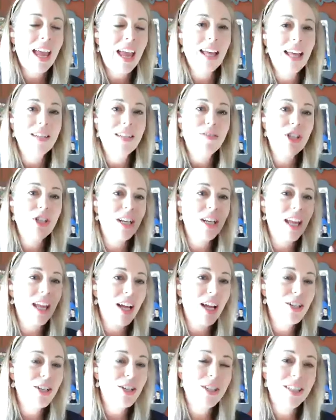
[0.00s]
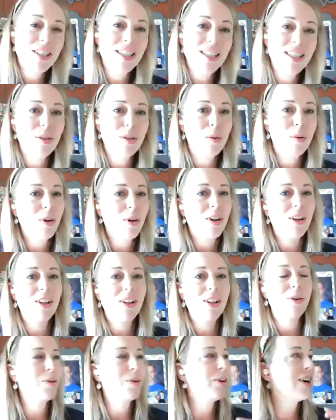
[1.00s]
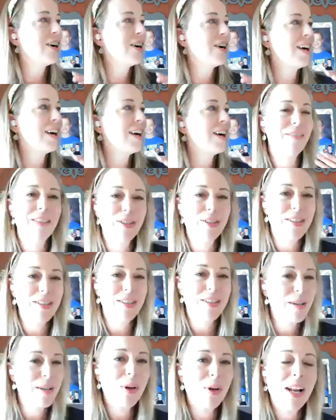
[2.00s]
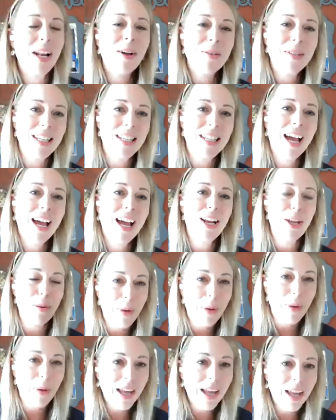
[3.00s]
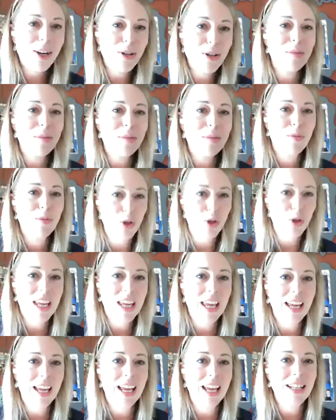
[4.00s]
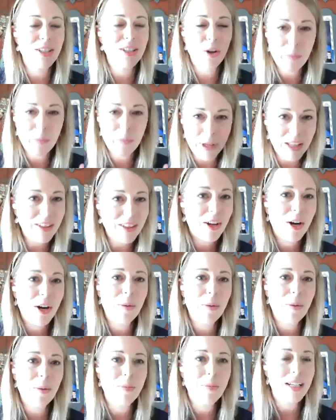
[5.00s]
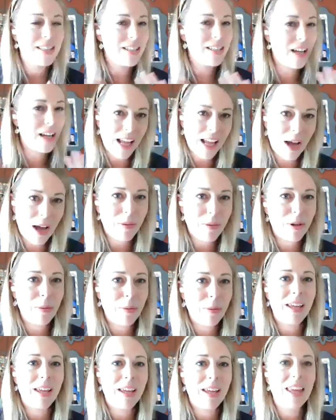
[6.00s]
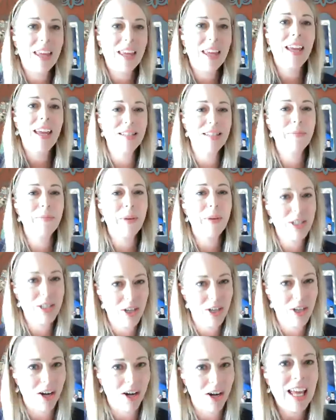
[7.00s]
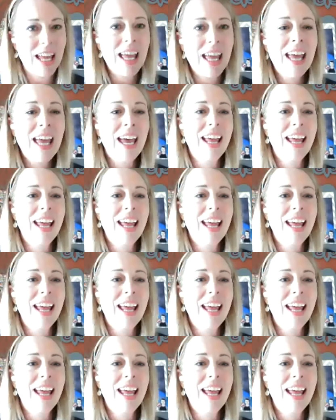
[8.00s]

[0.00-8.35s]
And if she catches a squirrel or if there's someone outside, you might hear some shrieking. Don't be alarmed. It's not a howler monkey. It is my dog.